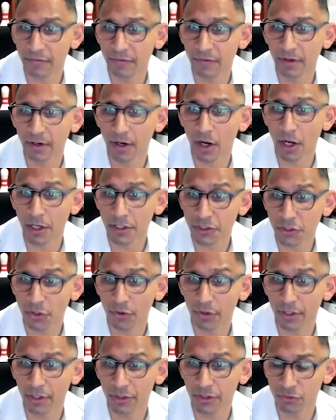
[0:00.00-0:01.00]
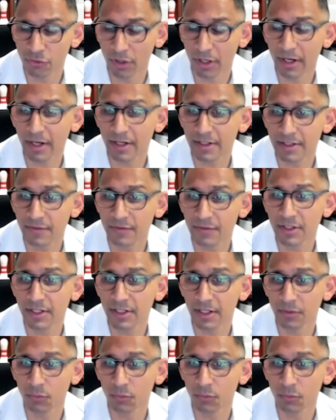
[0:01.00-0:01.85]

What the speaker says: on-target drug activity,